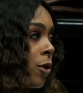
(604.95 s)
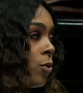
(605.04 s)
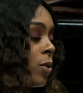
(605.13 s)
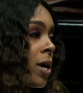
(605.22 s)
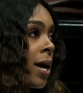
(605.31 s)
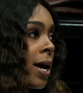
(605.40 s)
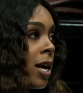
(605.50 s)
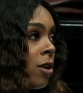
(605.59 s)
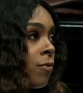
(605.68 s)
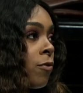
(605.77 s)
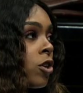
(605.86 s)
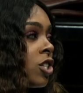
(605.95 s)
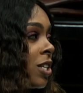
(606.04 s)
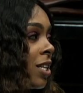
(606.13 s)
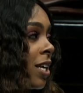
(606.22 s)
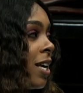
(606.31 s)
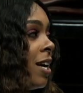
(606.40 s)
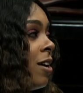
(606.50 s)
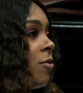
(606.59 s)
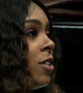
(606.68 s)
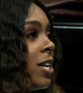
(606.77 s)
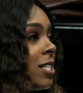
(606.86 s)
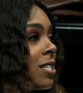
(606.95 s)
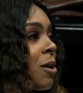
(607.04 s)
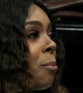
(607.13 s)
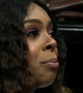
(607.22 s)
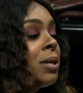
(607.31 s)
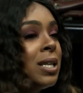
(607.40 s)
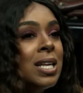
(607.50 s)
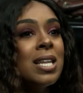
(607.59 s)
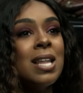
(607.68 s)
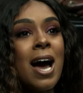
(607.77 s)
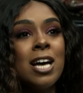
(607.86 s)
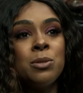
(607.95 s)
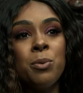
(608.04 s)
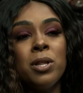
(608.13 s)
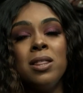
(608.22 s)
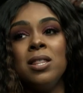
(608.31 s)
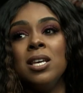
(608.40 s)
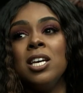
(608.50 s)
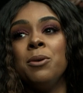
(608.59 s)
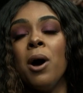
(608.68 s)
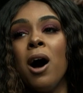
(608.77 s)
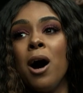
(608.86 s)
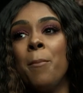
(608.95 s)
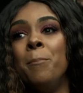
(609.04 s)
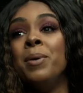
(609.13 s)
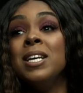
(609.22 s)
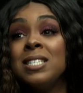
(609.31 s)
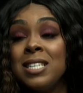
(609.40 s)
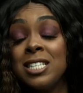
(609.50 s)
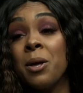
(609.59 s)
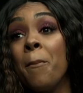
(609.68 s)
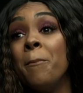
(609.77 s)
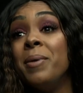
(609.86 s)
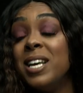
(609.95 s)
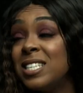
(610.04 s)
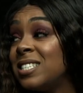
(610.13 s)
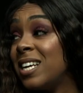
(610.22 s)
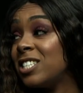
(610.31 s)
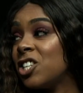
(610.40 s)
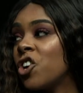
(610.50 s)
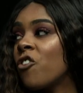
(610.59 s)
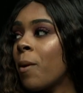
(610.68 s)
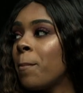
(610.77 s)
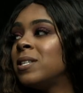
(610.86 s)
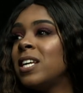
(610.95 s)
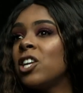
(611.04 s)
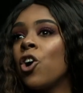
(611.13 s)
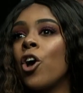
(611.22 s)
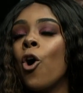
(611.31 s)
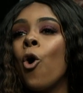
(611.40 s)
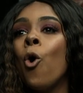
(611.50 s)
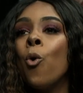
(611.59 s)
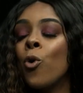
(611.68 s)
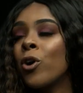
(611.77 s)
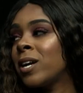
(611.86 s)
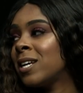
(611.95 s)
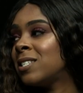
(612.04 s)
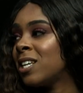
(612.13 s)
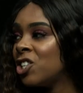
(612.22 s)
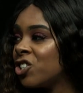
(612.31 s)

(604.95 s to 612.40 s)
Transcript: You can't, unfortunately. Right. This completely no, that, aligns with you know the uh, biz. It's a business, and you're and representing a whole organization.